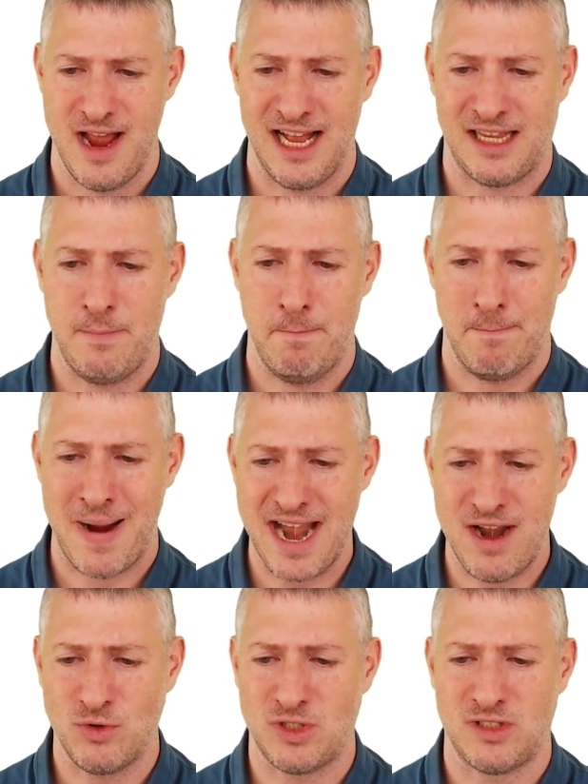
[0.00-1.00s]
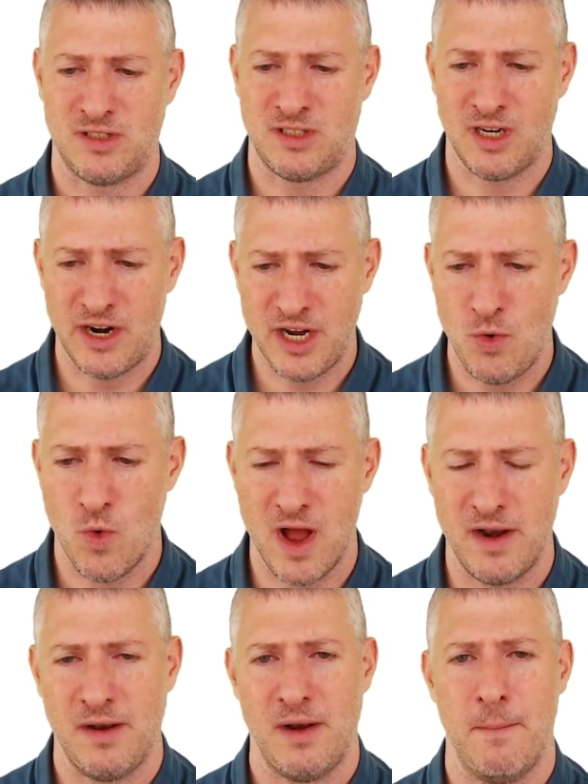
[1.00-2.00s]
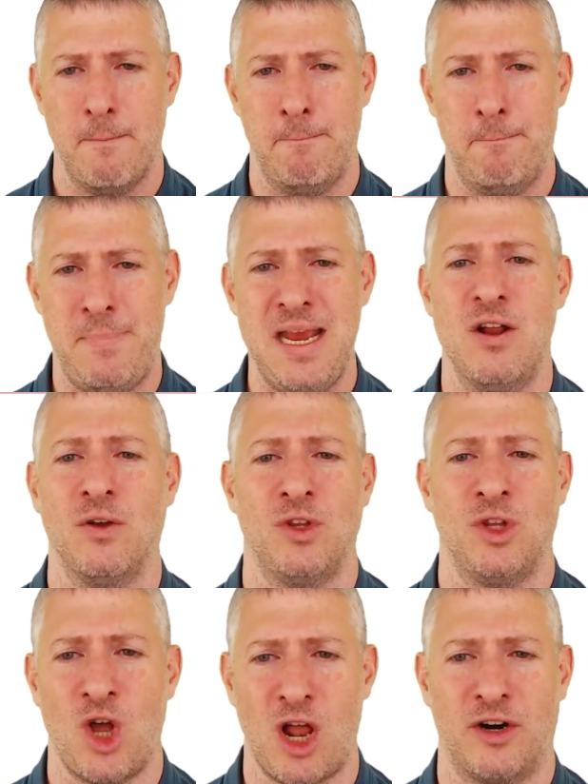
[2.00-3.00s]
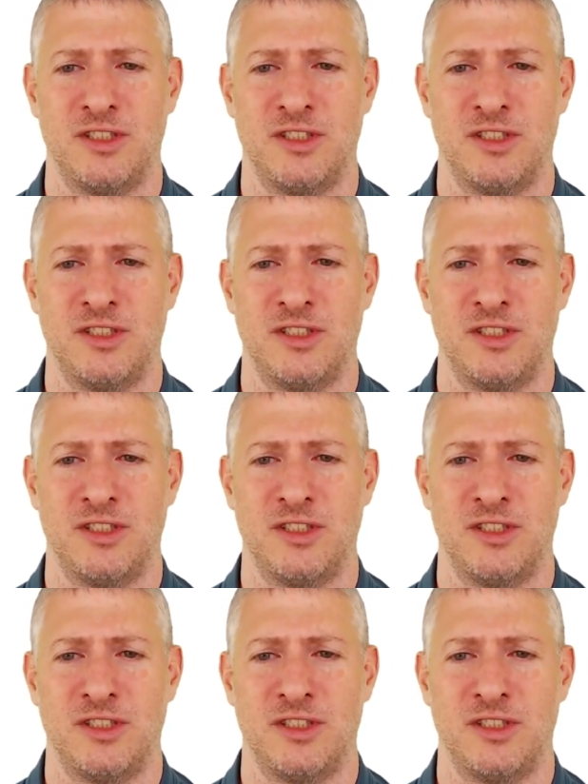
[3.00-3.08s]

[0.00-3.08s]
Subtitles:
at minus $31 billion.